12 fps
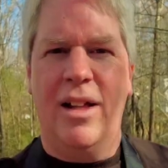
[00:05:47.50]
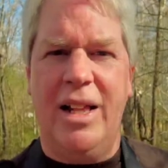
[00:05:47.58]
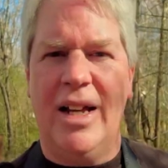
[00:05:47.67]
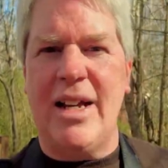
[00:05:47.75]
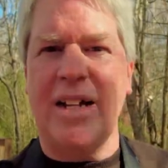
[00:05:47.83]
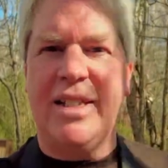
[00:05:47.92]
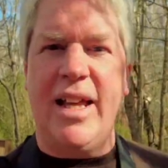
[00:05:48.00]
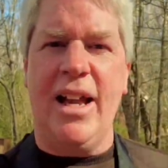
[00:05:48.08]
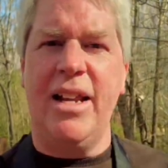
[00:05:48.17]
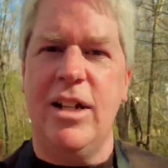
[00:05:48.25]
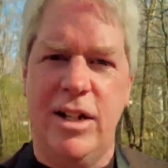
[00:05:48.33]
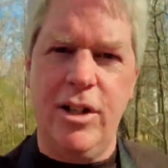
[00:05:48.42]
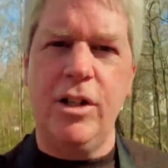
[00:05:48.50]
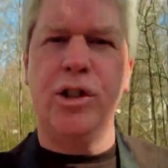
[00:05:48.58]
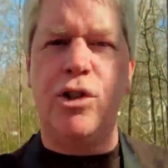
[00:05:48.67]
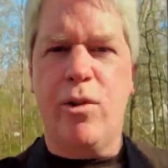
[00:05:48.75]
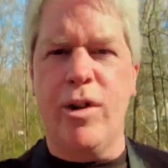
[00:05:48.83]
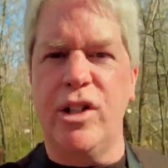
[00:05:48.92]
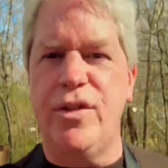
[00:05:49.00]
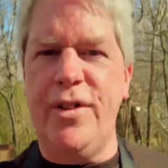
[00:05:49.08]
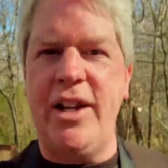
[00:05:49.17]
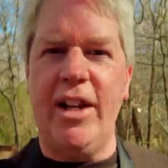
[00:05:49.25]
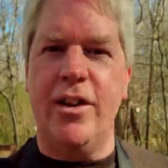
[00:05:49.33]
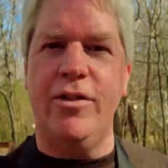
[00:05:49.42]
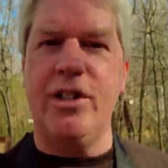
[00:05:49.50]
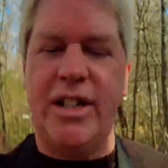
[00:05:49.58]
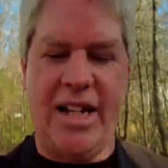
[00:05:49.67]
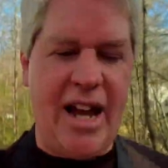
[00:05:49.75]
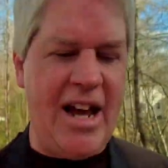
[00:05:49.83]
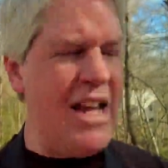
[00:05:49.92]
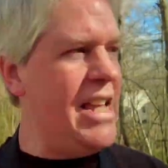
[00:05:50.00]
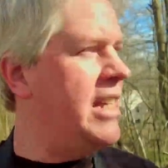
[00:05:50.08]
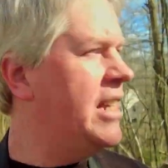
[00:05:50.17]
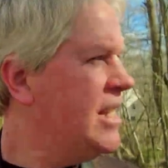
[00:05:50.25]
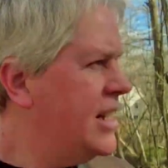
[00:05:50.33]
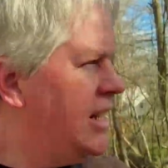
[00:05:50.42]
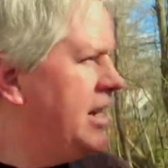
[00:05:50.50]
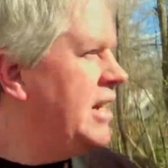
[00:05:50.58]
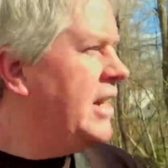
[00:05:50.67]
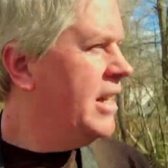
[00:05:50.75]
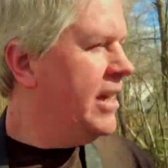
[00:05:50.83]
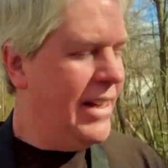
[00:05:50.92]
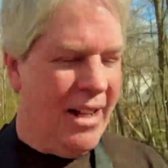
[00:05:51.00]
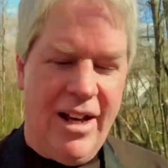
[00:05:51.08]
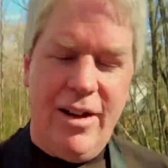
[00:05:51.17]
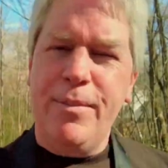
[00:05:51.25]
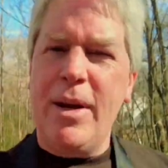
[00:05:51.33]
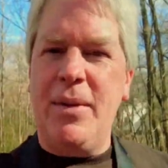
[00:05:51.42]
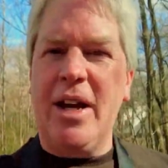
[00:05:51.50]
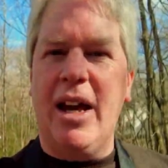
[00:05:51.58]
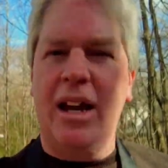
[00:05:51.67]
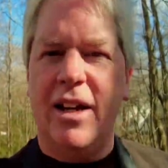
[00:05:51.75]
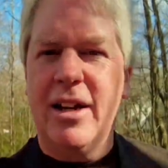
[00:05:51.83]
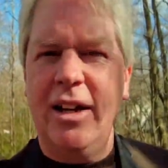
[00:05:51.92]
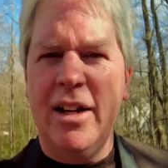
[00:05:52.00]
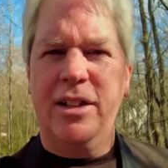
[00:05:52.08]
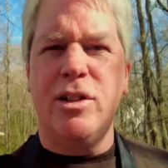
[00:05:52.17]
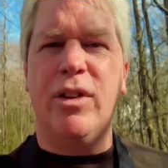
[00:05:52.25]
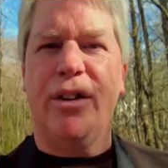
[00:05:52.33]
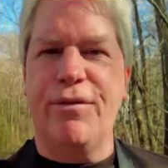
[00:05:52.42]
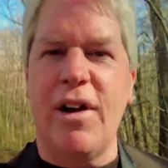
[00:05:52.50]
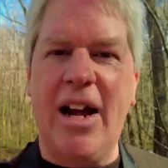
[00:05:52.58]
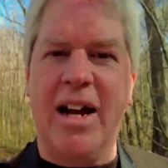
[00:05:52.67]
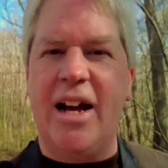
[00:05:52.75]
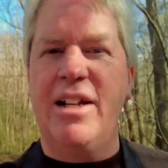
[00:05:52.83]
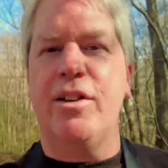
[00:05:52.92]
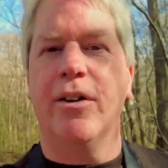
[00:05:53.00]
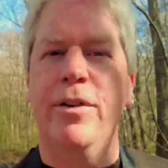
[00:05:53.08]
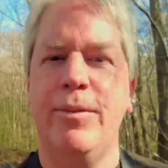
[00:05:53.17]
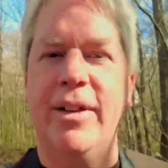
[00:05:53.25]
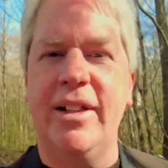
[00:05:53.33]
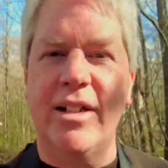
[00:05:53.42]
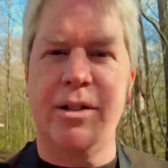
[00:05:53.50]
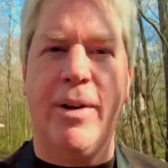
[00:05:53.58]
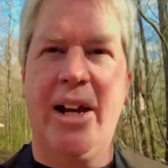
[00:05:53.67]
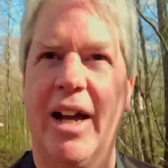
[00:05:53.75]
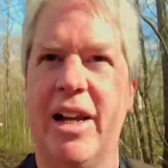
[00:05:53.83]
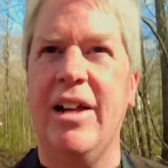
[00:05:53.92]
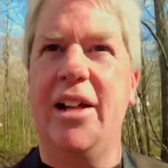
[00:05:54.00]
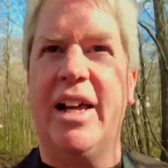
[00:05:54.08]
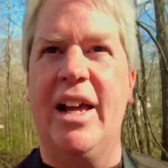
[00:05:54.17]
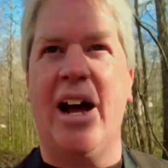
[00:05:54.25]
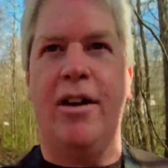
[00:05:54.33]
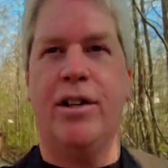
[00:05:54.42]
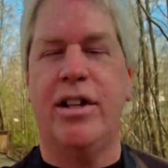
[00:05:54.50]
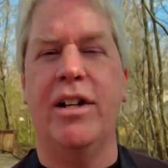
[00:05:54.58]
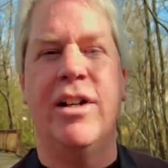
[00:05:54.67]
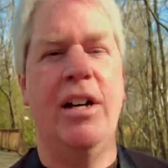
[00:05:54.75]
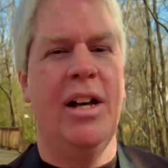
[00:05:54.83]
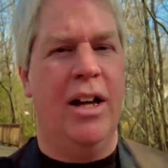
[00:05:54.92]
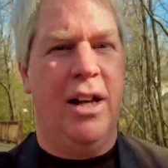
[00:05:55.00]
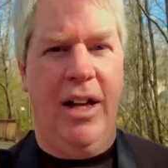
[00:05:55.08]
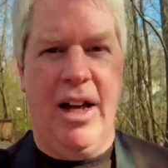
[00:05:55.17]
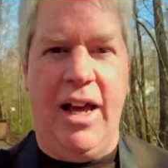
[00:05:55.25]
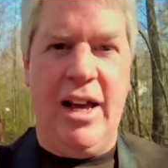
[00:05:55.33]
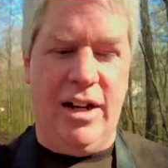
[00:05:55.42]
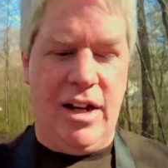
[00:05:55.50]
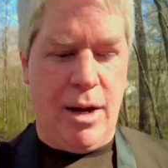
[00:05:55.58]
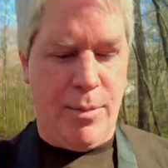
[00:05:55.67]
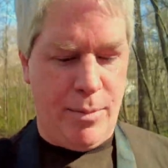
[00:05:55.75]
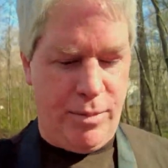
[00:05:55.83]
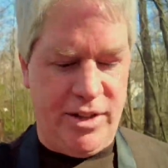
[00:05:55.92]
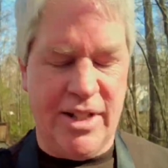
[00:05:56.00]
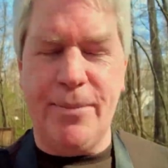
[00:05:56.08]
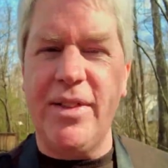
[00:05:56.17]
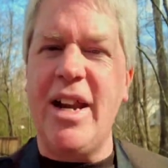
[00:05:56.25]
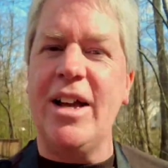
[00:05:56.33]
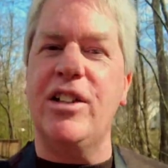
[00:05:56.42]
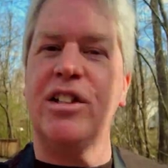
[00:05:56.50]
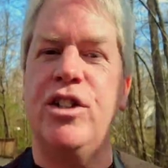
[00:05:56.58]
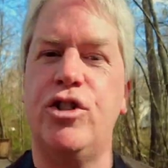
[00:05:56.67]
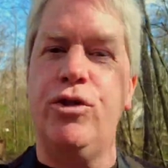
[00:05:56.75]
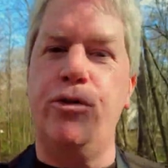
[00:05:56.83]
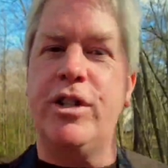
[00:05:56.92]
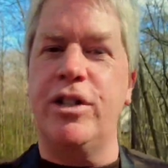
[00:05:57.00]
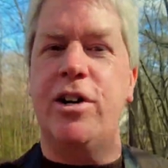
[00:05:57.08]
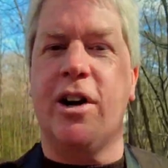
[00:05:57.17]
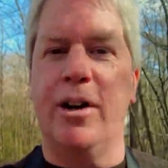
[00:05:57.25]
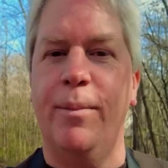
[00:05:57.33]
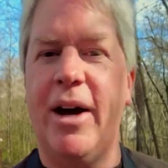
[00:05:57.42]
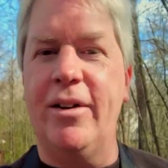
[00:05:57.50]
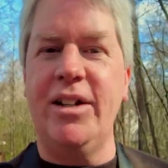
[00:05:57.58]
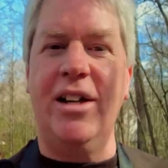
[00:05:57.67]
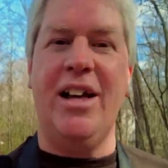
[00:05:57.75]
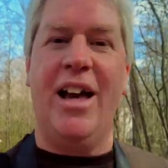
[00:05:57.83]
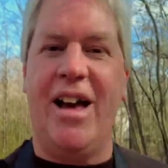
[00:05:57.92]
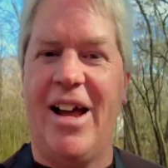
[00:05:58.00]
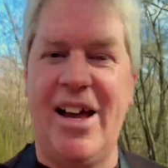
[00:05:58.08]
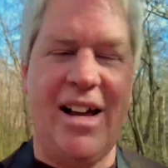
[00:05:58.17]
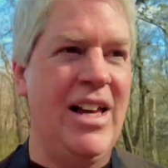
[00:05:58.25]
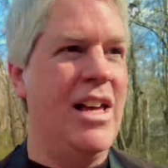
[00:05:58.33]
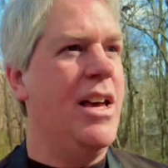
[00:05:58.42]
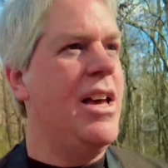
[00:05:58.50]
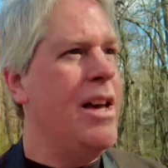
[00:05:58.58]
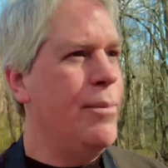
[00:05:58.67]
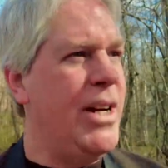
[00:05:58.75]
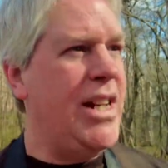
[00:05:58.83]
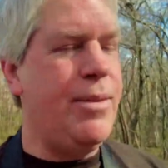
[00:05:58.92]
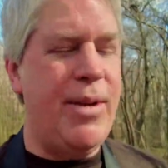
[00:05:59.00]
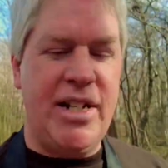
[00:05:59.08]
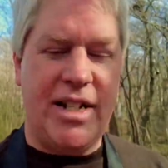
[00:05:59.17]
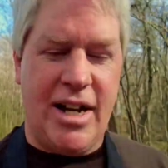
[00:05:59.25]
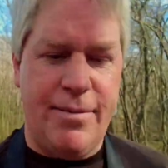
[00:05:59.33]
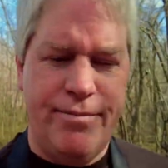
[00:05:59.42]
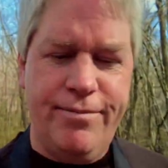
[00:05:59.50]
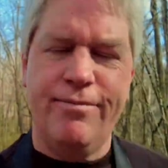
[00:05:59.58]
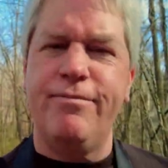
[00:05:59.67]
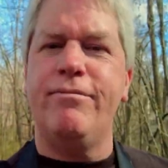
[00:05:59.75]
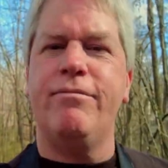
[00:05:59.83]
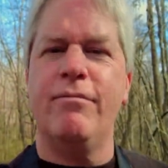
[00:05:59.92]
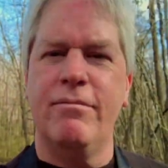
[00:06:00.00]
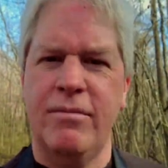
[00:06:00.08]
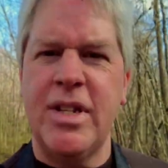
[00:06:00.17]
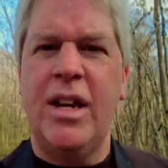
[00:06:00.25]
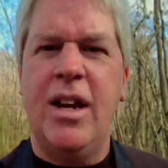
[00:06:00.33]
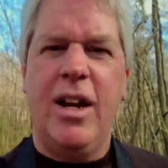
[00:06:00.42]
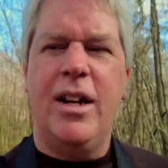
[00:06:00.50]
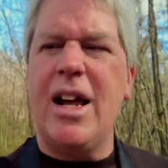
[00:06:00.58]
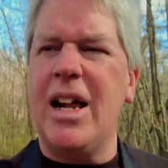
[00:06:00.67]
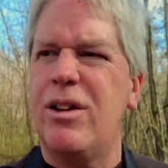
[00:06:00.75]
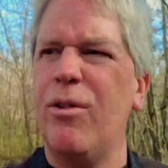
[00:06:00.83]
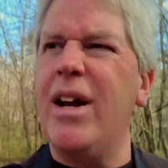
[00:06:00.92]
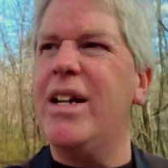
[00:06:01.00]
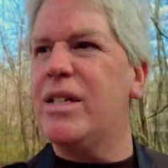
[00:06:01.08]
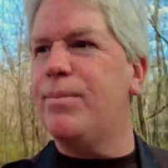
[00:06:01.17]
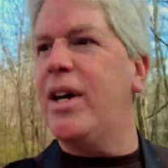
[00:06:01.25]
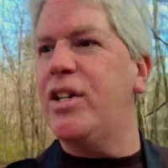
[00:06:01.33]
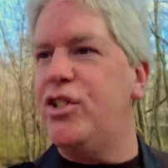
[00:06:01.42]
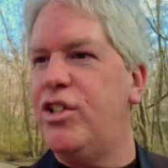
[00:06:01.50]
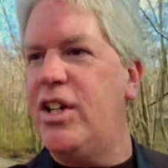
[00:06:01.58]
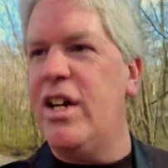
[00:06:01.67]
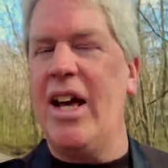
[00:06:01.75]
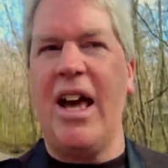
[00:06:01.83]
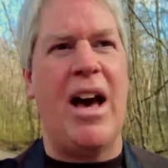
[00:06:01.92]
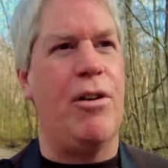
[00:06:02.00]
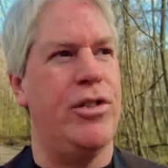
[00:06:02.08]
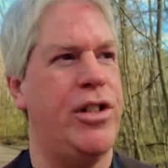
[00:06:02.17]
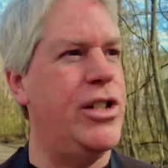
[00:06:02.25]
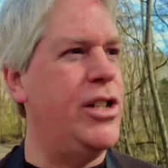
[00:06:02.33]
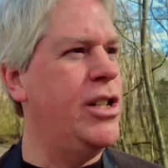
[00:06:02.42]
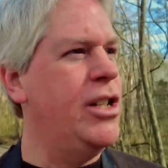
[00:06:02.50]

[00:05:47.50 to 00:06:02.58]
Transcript: like I said, shortish video today. Maybe it's only Friday, so hopefully this weekend I'll get out and come up with something else to shoot and talk about. But in the meantime, not quite as much out